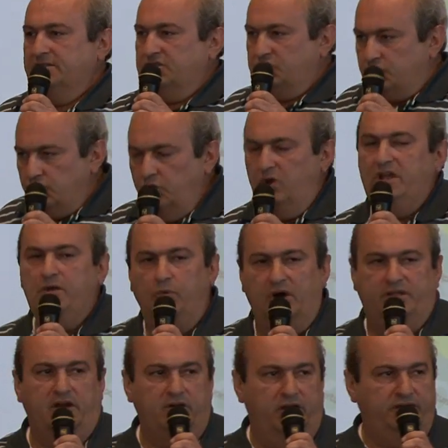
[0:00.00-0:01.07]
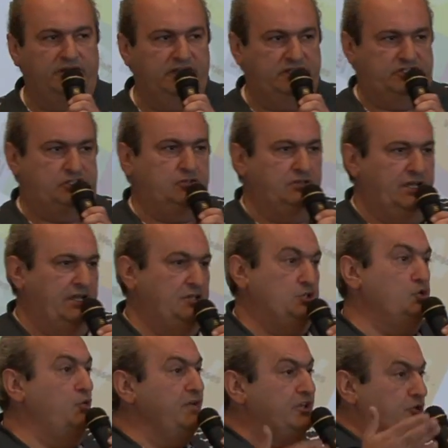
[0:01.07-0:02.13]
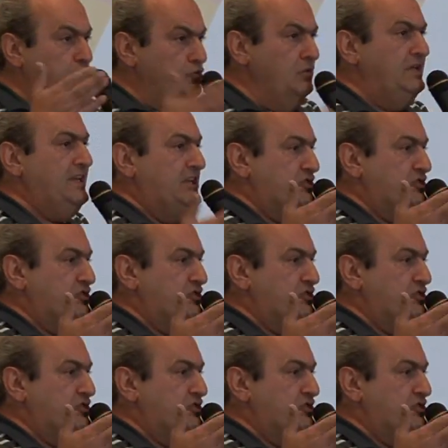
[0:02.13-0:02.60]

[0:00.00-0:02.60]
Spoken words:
Truly, what are our needs today? Do we truly